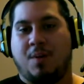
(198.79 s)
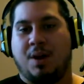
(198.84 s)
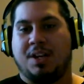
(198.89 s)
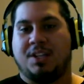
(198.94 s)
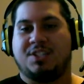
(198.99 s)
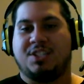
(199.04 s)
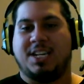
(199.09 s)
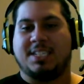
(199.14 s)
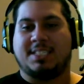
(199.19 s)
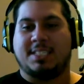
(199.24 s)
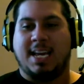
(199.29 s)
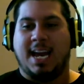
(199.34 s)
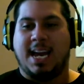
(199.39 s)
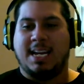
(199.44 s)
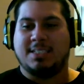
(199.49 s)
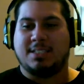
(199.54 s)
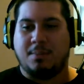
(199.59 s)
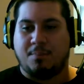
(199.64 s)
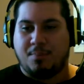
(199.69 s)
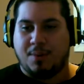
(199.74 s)
but Jesse
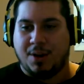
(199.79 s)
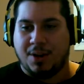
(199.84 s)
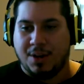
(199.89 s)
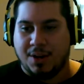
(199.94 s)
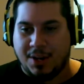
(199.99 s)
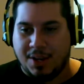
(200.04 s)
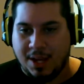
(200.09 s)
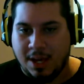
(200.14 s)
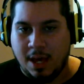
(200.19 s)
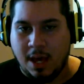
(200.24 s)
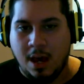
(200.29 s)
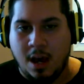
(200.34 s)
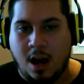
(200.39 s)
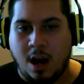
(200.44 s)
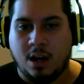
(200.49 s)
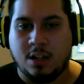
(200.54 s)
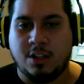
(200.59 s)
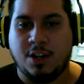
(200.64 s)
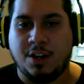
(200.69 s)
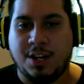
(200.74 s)
Eisenberg
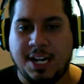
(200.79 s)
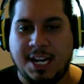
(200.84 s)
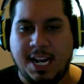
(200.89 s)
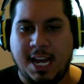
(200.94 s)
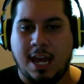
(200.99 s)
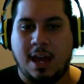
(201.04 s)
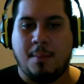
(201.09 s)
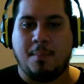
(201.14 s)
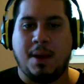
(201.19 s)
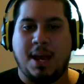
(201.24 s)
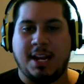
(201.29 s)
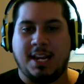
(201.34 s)
alerted him